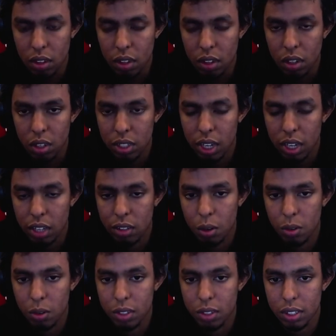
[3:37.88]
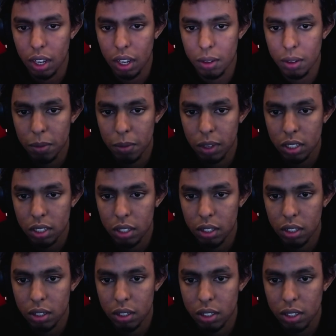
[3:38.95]
All she had to do was just get Belisari
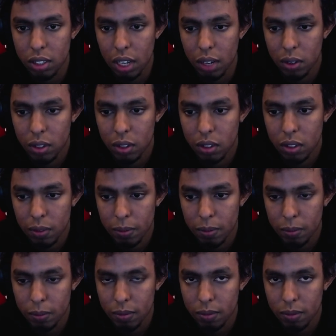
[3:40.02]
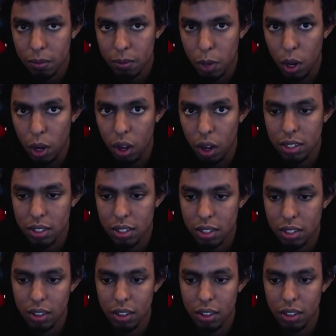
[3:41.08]
inside of her. Pause.